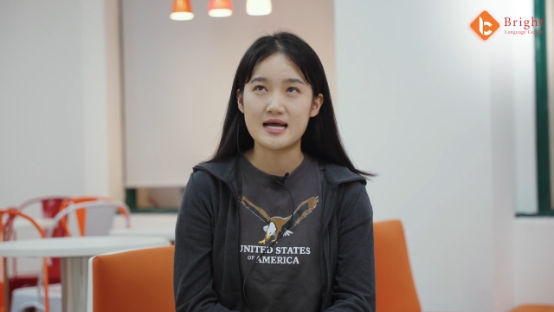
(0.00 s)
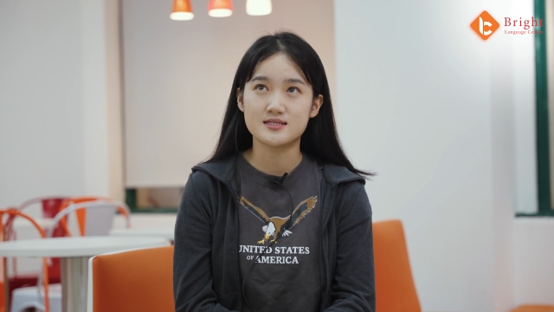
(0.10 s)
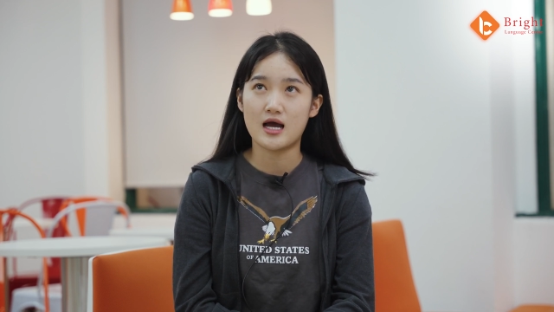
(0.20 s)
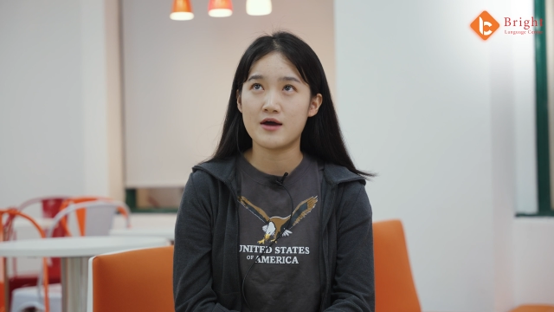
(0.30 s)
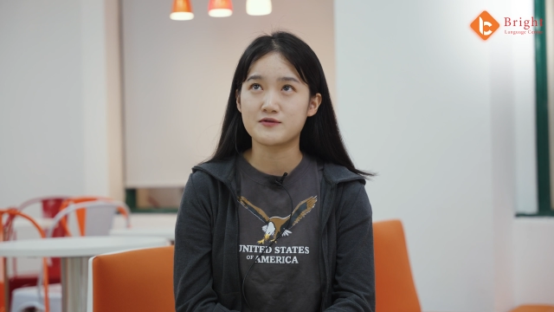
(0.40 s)

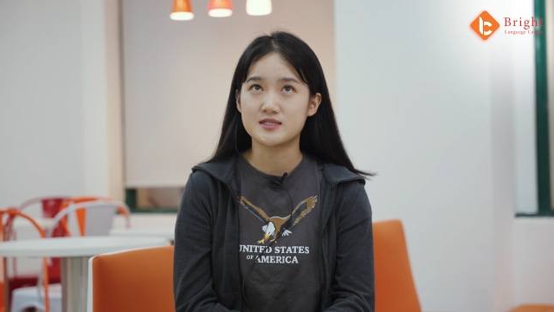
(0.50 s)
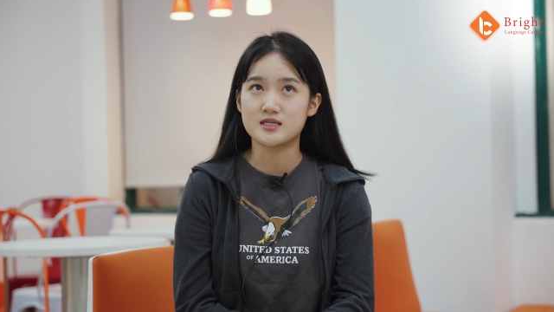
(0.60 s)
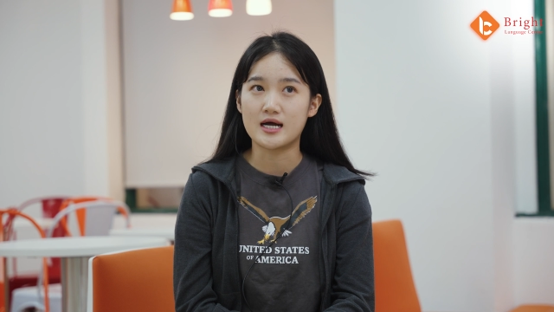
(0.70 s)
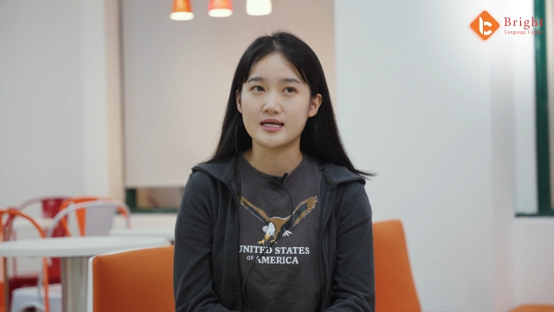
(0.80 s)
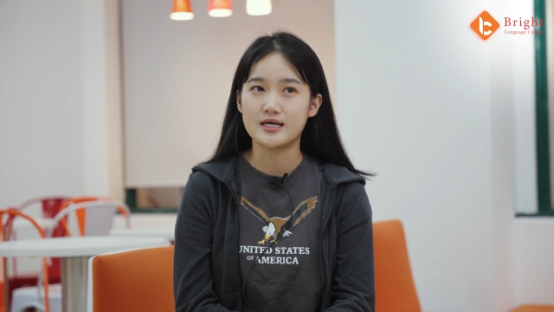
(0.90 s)
I've
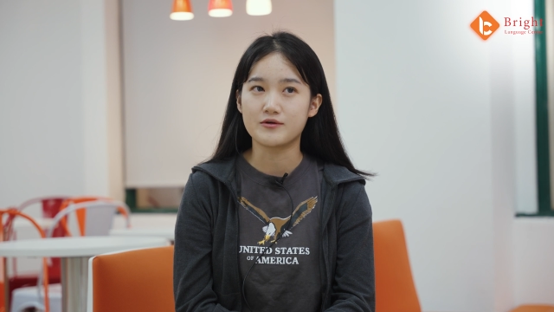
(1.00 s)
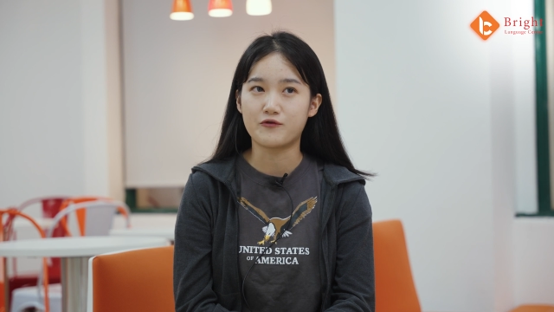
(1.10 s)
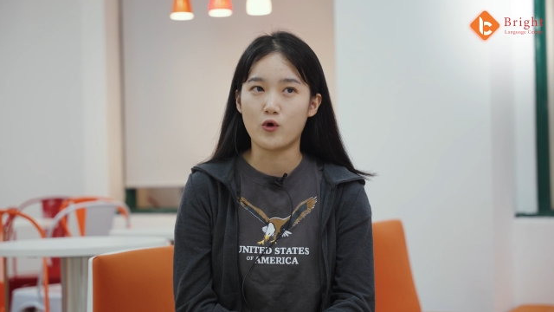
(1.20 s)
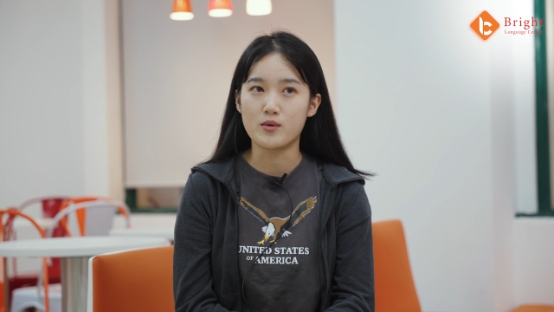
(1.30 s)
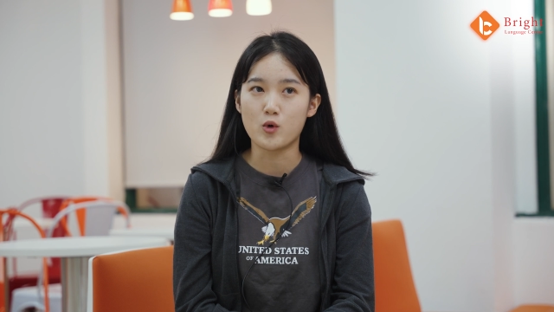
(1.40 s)
studied
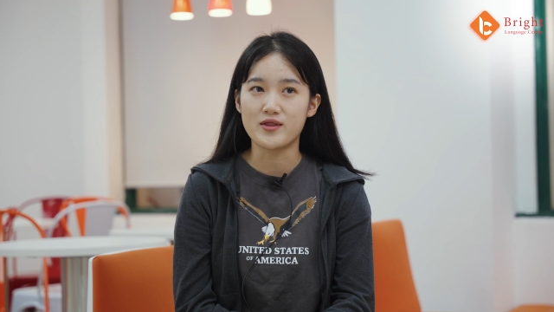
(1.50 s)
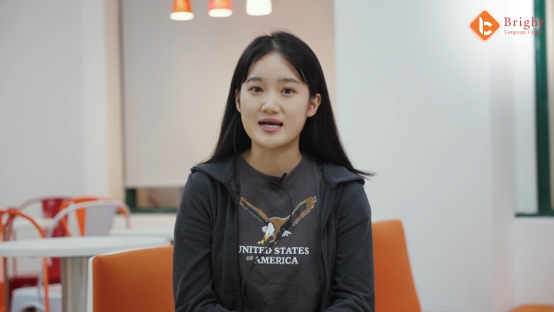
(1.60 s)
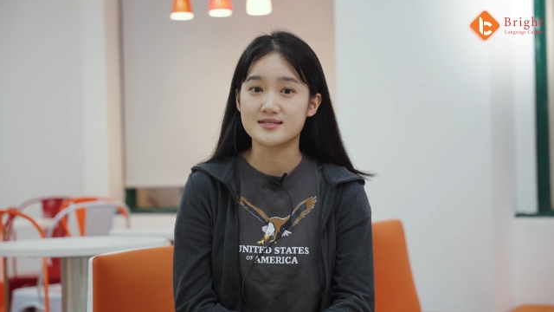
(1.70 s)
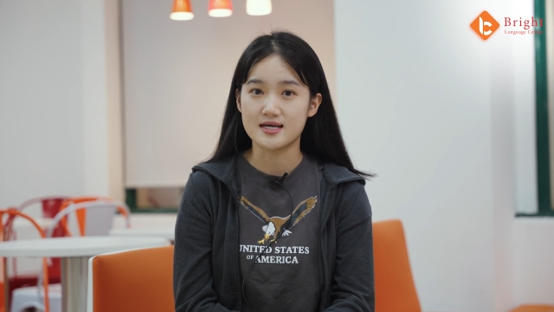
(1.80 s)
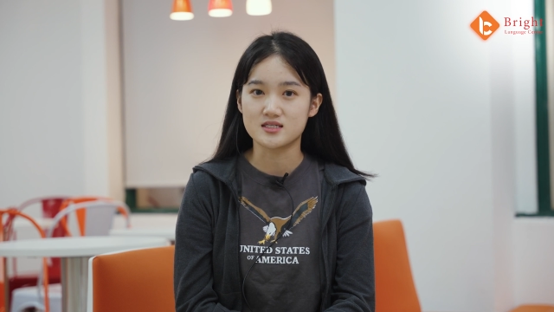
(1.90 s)
for more
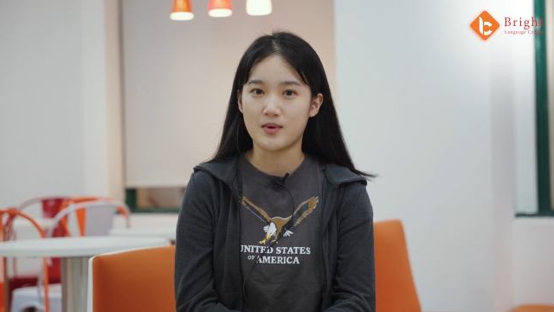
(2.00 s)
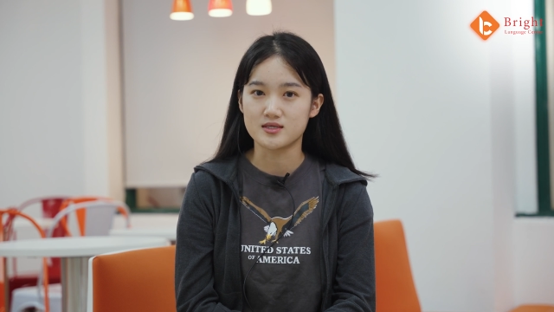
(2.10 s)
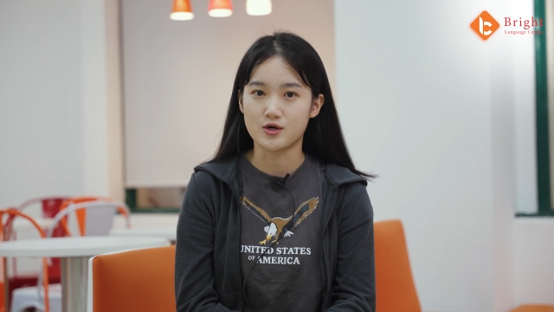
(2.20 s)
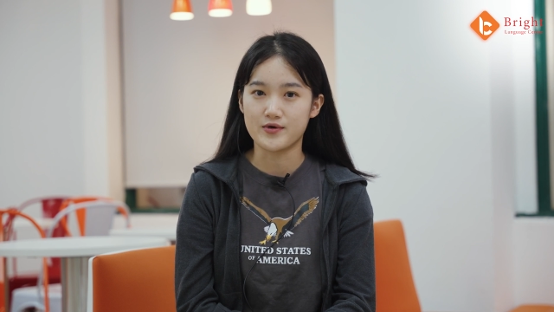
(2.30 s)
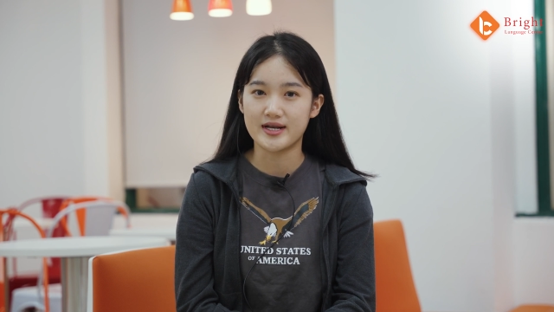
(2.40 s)
than 6
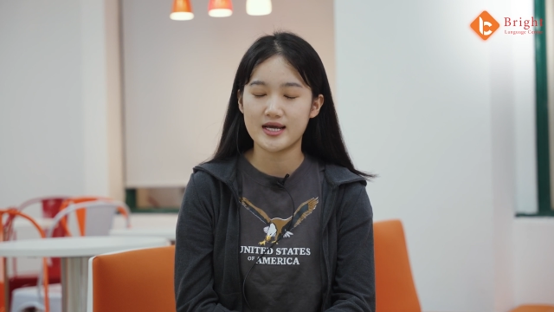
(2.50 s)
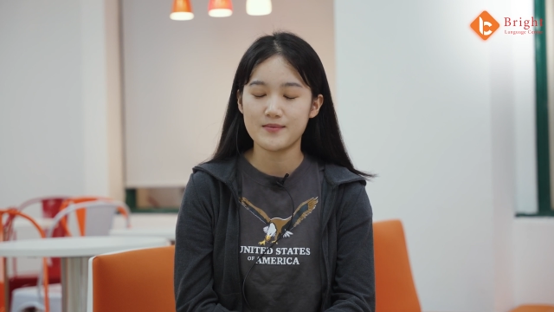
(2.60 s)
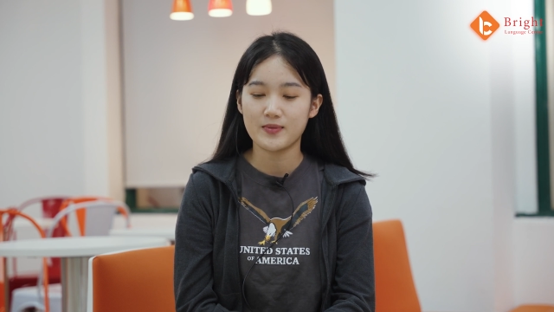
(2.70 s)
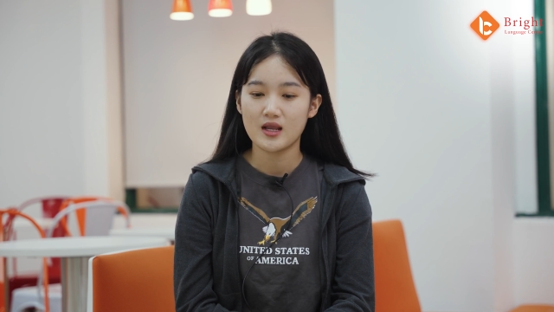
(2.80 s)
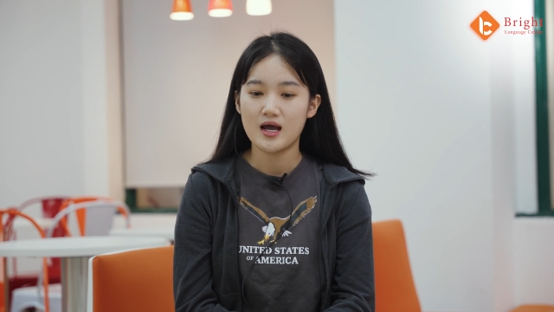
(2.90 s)
months already.